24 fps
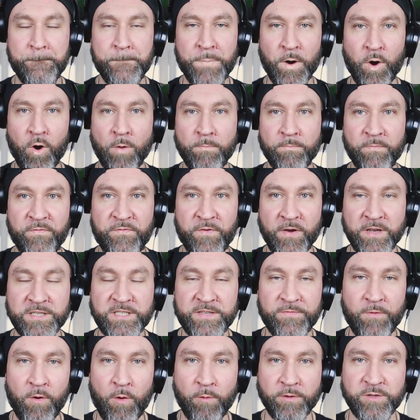Boom.
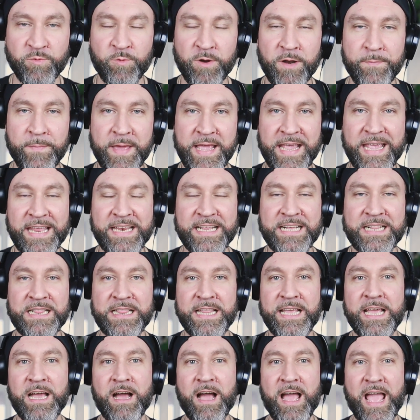First of all, I just want to make it
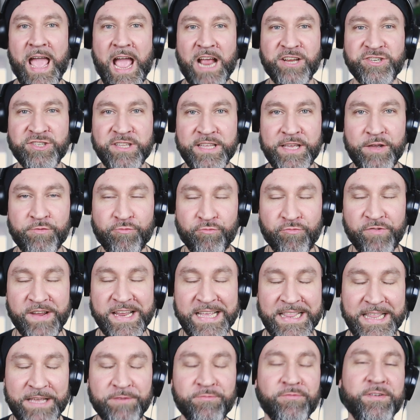clear, I actually
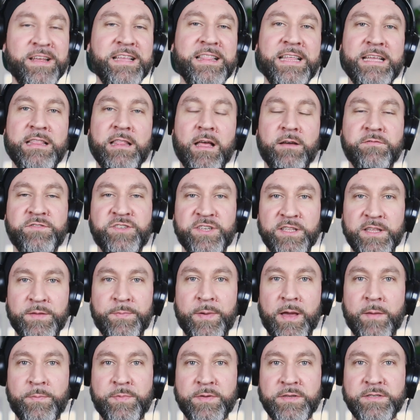really love chili
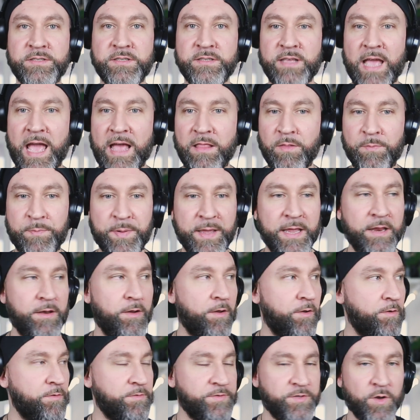peppers,
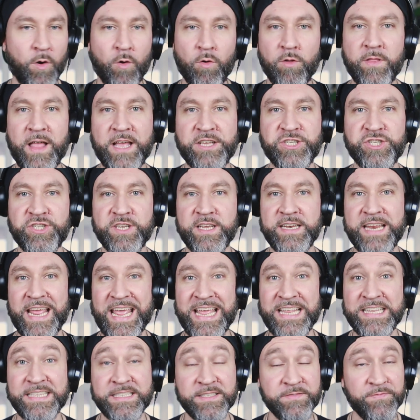jalapenos, all that shit
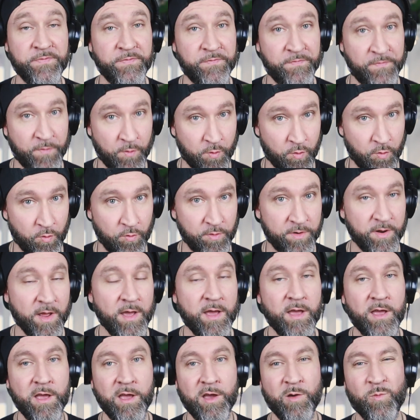in food.
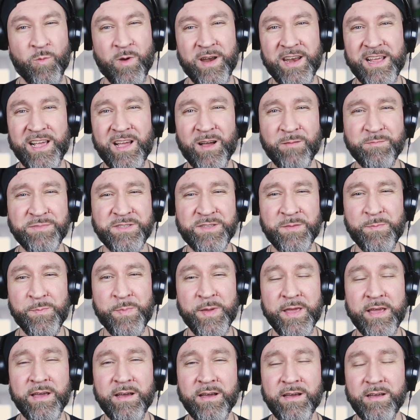When it comes to
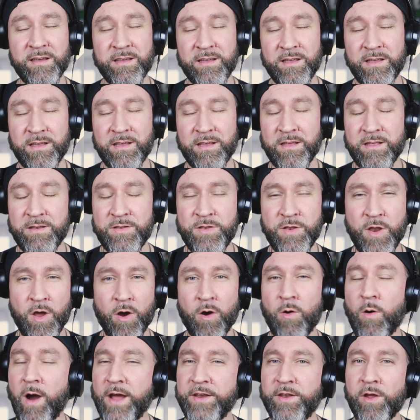beer,
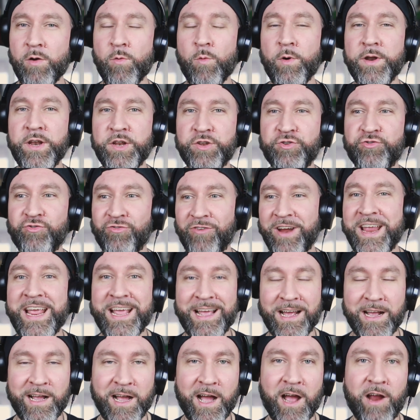no, I don't want to
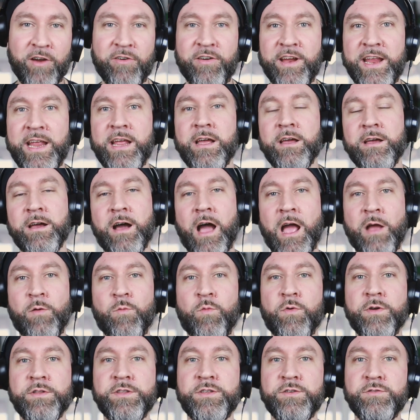drink a curry. I
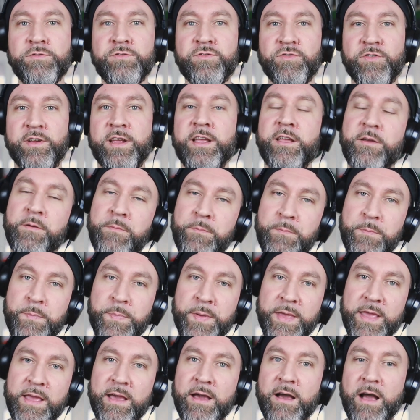want to drink
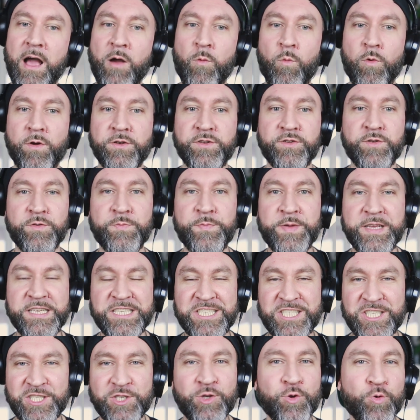beer. I want to be
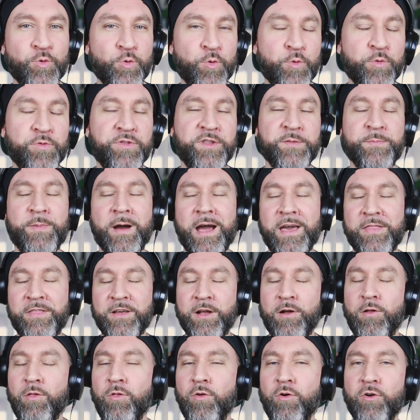soothed by the
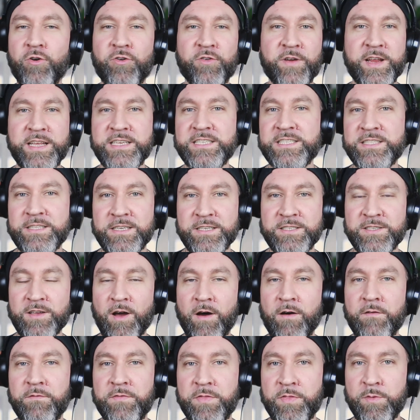gloriousness
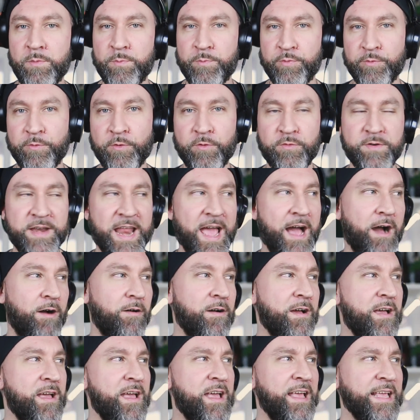of the brew. Now,
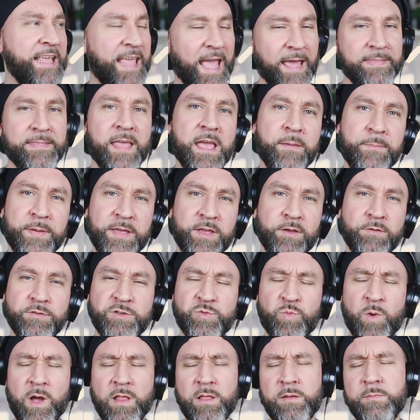can they be
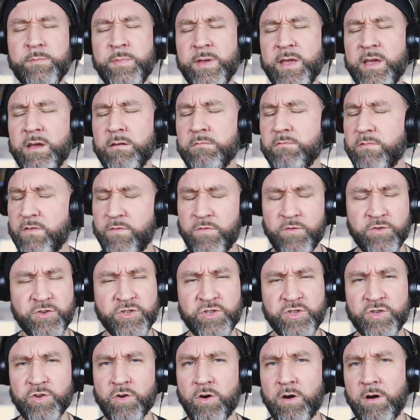used well in beer? For
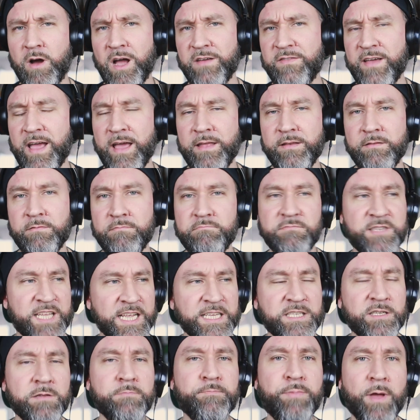sure. I've had
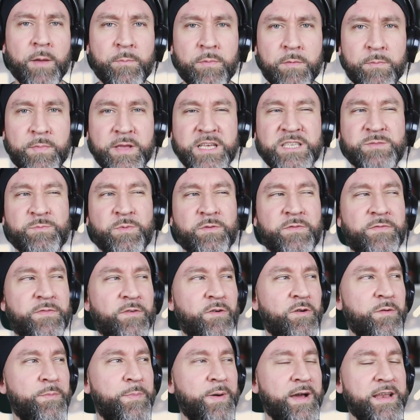decent pepper beers
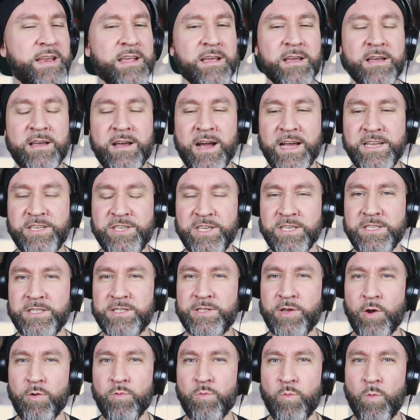before, but I just
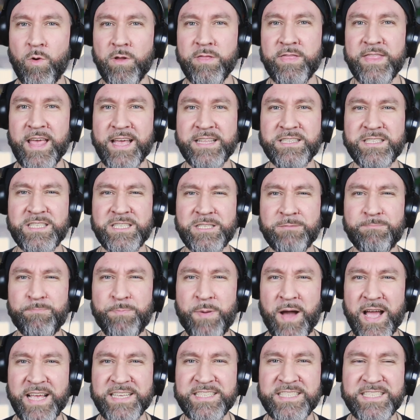don't want that
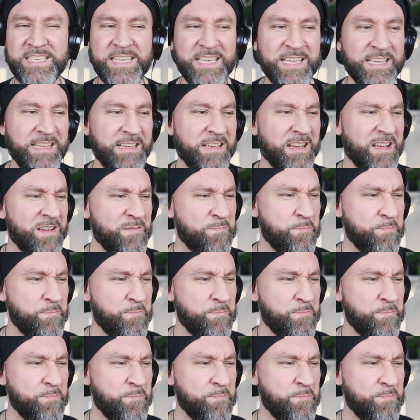spicy